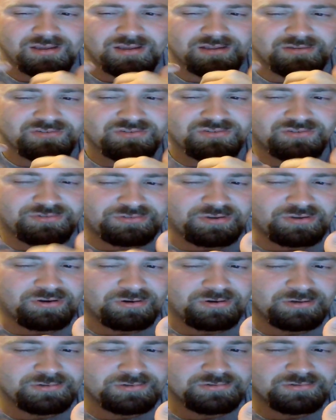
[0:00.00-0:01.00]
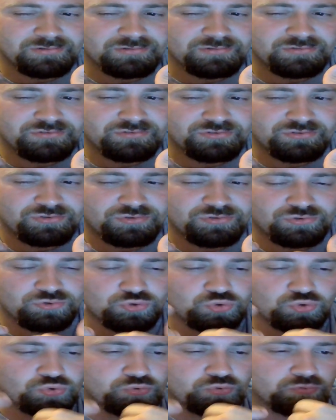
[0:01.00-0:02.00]
starting
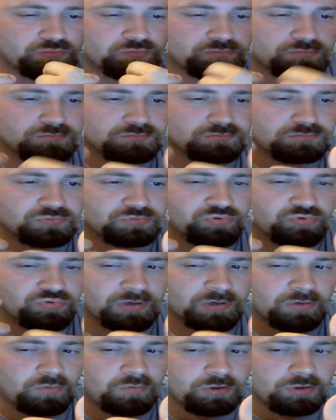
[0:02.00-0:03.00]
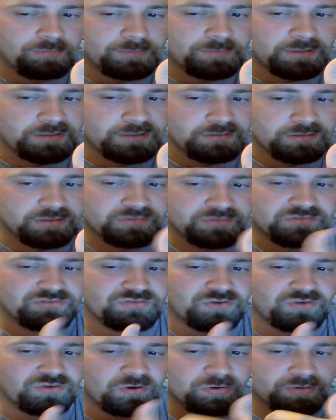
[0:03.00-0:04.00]
to grow on me. It's
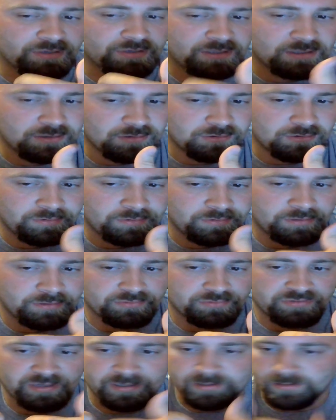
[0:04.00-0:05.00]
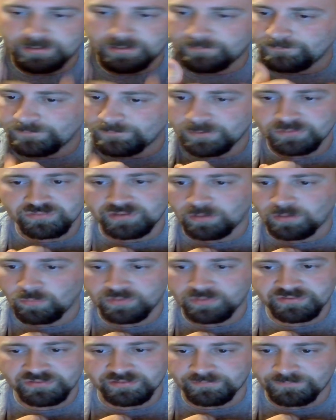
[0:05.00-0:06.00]
starting to get a little entertaining. At first, I
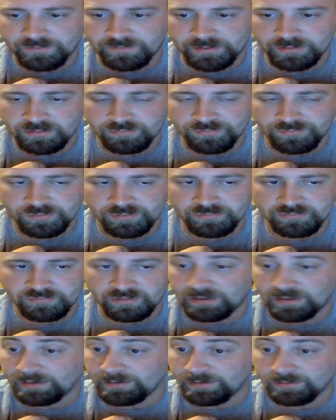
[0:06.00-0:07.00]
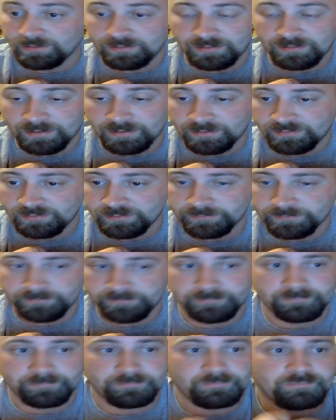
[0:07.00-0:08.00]
wasn't a fan of it. I hated the idea.
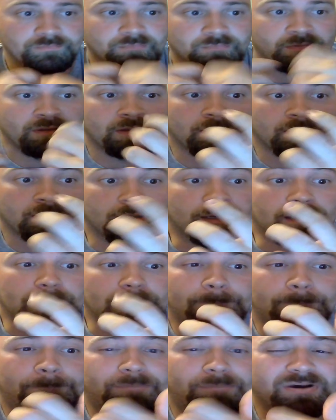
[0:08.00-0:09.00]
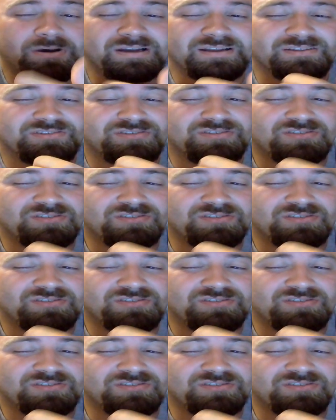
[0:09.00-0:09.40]
But it's